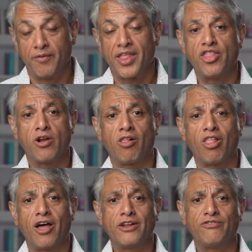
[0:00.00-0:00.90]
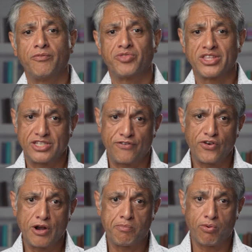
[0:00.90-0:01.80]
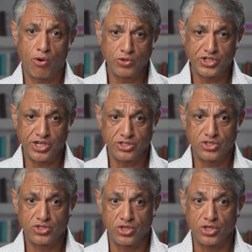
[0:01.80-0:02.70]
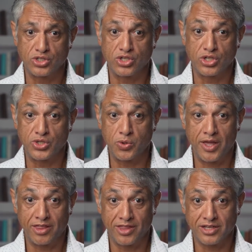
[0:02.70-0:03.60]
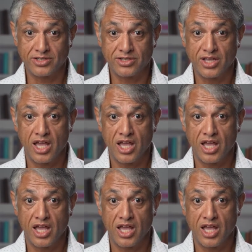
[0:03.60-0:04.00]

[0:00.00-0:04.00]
And there are a lot of different approaches to doing this.